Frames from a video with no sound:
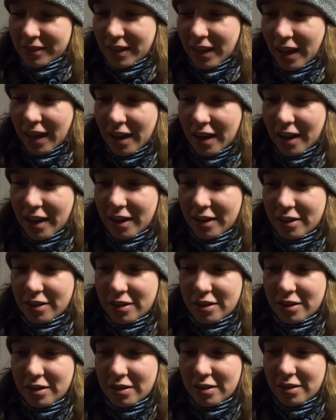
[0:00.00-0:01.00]

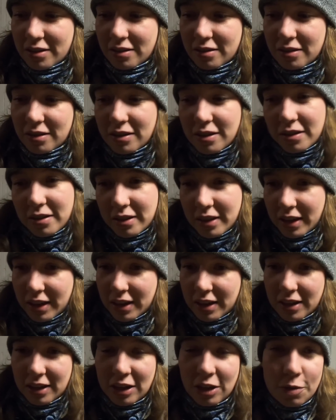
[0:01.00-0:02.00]
And
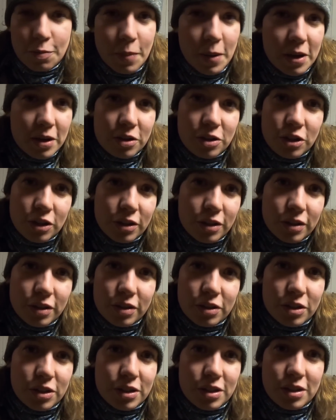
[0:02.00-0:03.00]
like Cupid,
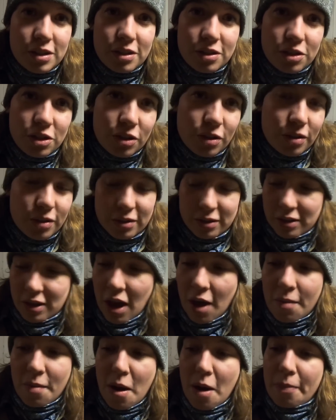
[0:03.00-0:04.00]
she'll
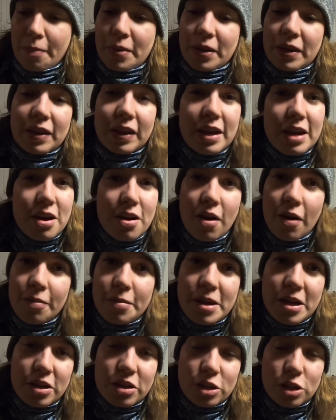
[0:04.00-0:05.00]
come up and lean on
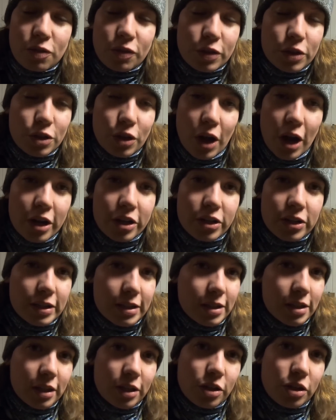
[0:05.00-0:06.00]
me just for
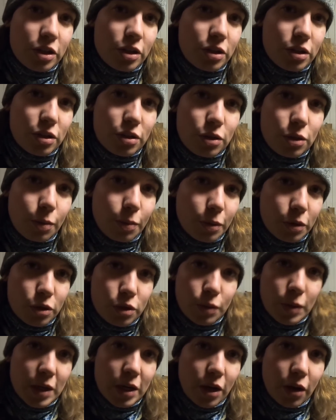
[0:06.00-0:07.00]
scratches. Like, she's a super
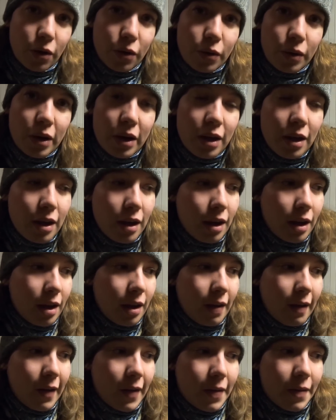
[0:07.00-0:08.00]
sweet goat.
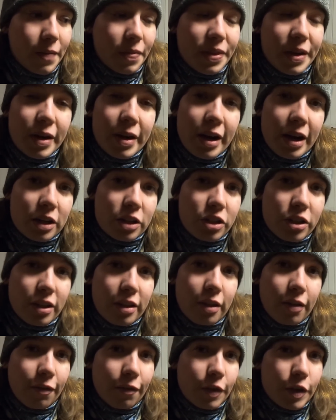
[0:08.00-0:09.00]
And they're actually
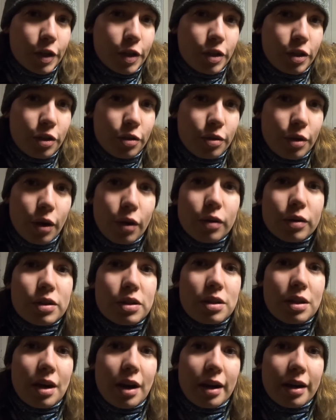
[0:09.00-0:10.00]
the first two
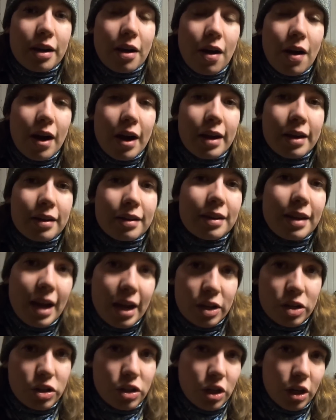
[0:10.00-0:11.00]
goats that I got
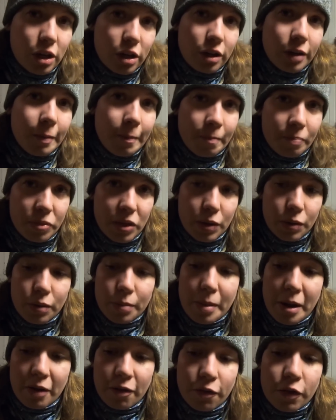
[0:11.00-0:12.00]
last year. They were
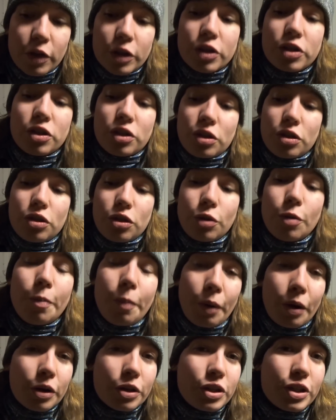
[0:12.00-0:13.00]
my first two
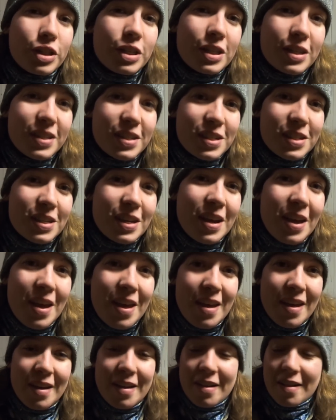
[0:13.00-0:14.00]
purchases
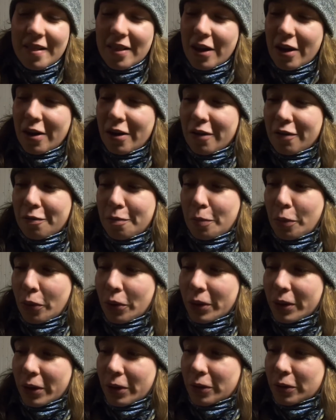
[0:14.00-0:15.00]
of
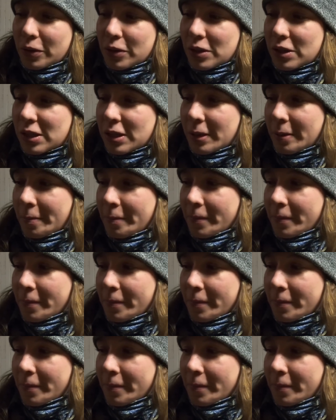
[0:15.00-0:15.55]
boer goats.